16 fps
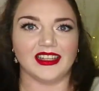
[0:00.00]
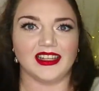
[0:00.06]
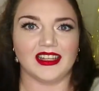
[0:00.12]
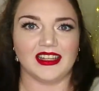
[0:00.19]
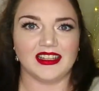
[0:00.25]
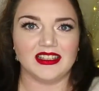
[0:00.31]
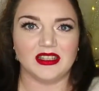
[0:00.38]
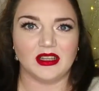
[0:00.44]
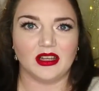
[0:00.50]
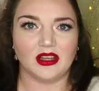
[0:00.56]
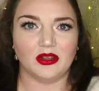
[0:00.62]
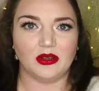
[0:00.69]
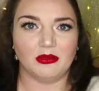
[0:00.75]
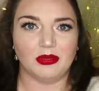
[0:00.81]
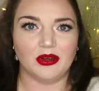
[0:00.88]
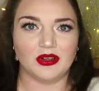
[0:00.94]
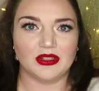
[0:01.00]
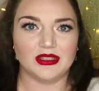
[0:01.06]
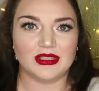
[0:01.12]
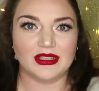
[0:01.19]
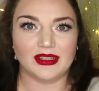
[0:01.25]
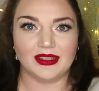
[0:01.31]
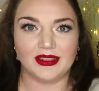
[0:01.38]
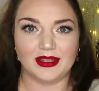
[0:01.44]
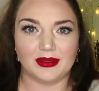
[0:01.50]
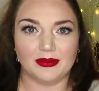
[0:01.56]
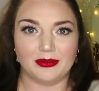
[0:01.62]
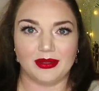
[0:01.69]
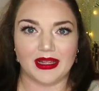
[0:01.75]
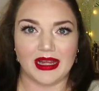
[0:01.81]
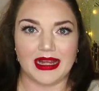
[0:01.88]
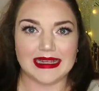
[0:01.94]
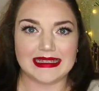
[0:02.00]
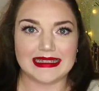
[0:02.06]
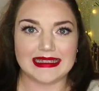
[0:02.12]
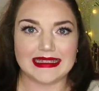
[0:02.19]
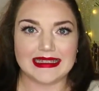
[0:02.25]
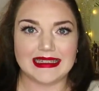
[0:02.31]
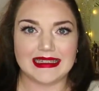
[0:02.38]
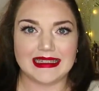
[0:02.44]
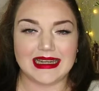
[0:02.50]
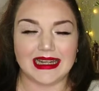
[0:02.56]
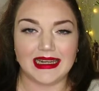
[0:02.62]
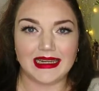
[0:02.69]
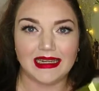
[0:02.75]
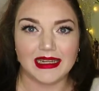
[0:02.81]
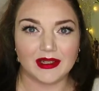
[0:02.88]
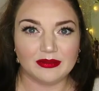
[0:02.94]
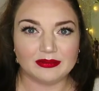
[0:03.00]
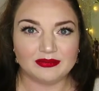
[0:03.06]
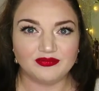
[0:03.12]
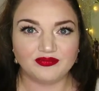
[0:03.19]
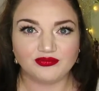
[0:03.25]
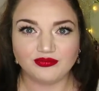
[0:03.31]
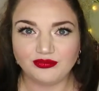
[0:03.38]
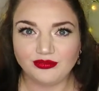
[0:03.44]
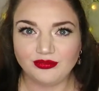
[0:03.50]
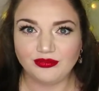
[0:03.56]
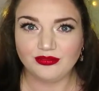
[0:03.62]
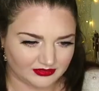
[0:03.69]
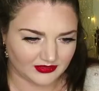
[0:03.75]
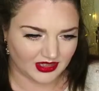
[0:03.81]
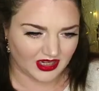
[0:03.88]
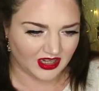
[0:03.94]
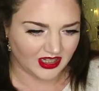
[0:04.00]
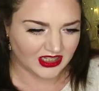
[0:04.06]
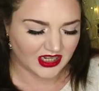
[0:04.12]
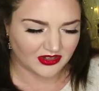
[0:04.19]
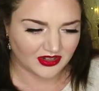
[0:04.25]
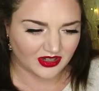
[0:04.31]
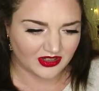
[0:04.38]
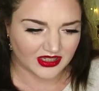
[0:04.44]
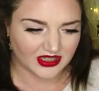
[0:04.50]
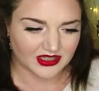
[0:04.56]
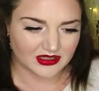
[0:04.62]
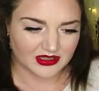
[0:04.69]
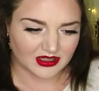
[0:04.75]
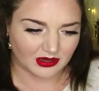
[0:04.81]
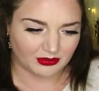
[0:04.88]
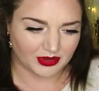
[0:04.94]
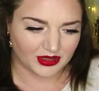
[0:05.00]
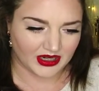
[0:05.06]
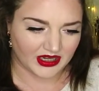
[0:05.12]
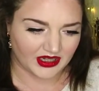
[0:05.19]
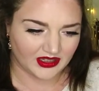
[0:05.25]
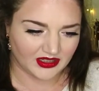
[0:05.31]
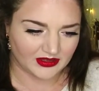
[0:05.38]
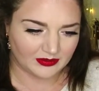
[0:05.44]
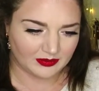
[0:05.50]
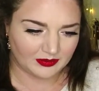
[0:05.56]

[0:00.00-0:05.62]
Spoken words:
Okay, so box number 10. I don't know this company.